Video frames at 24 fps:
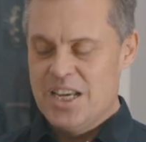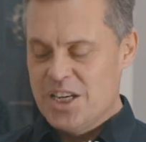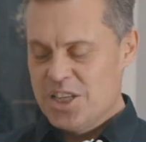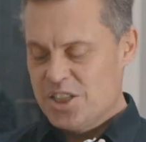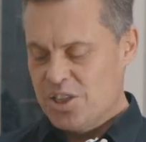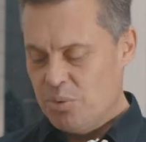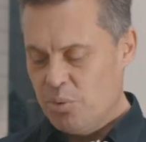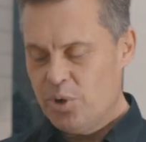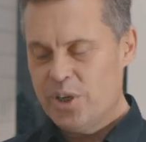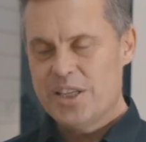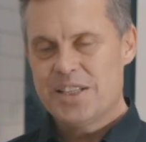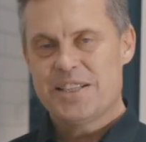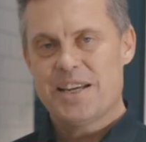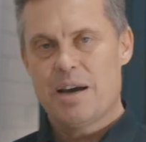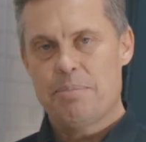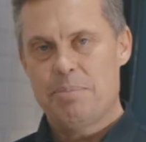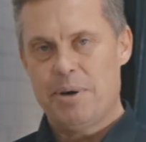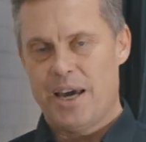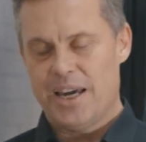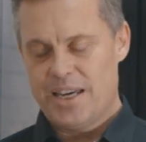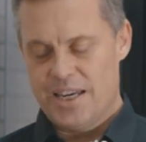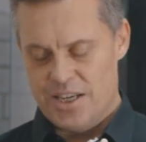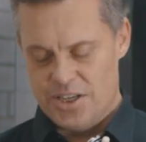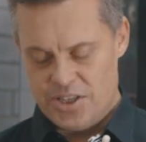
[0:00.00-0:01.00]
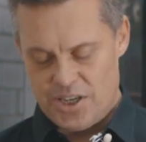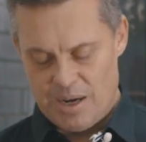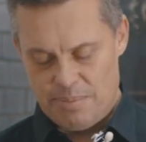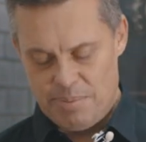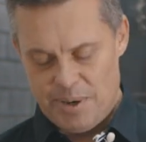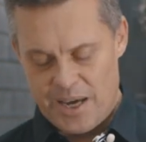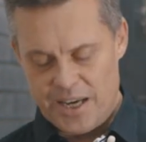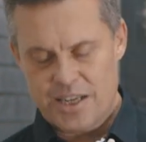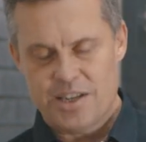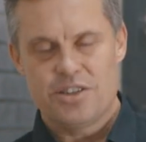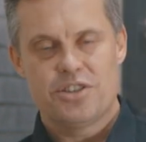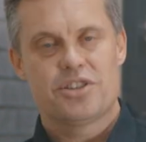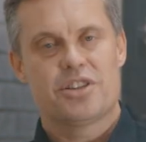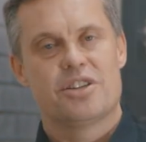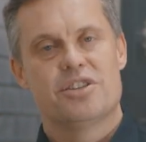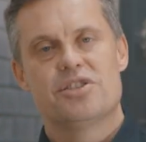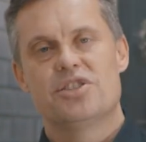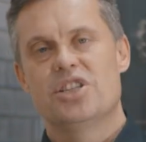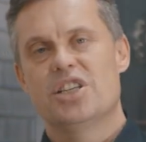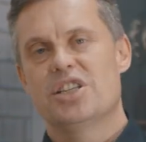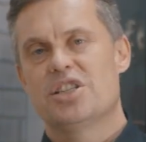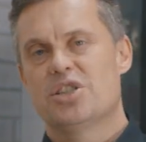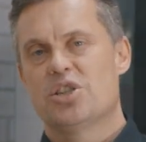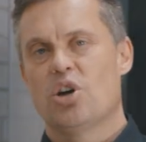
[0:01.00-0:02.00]
So what is our package? Our package
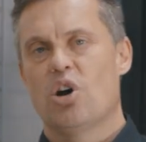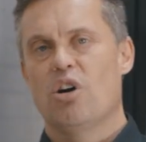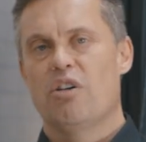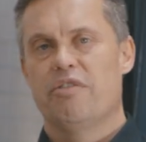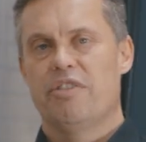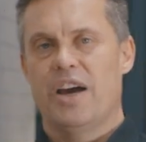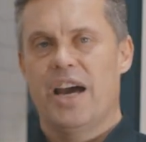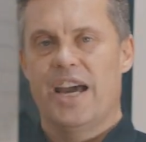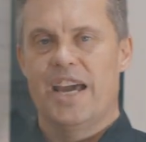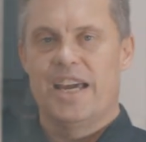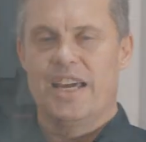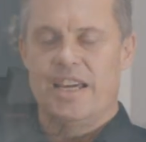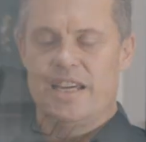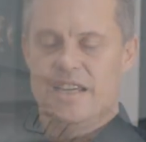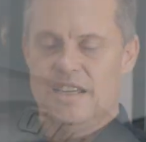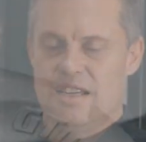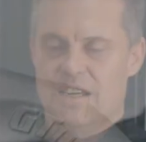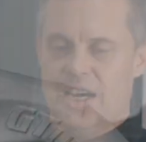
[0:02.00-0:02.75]
consists of a